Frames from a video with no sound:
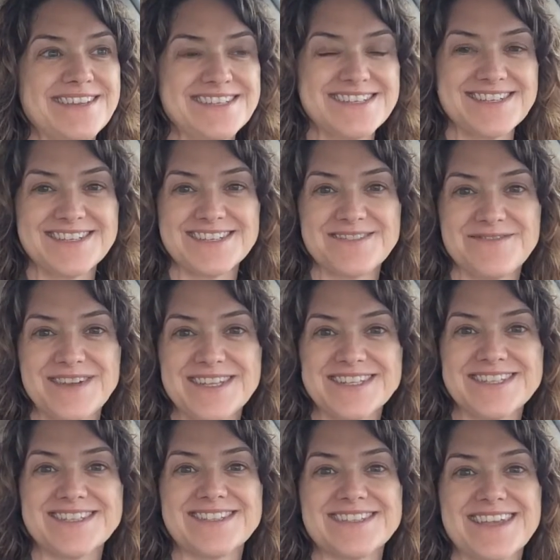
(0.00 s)
thesis
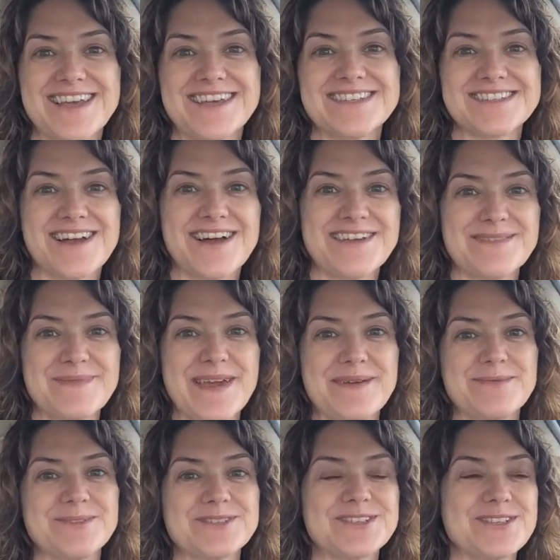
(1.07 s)
defenses as I am
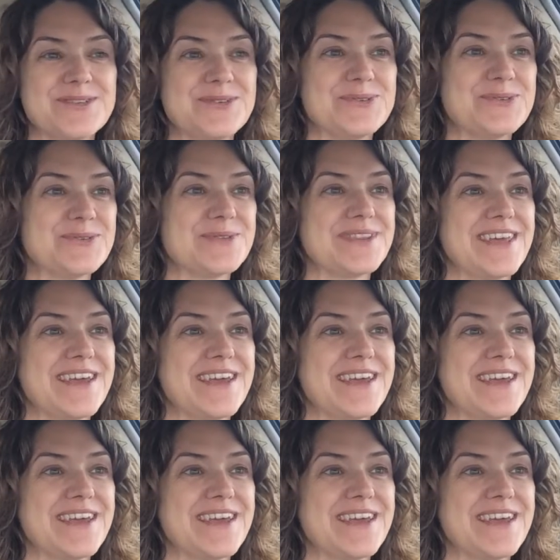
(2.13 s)
able to.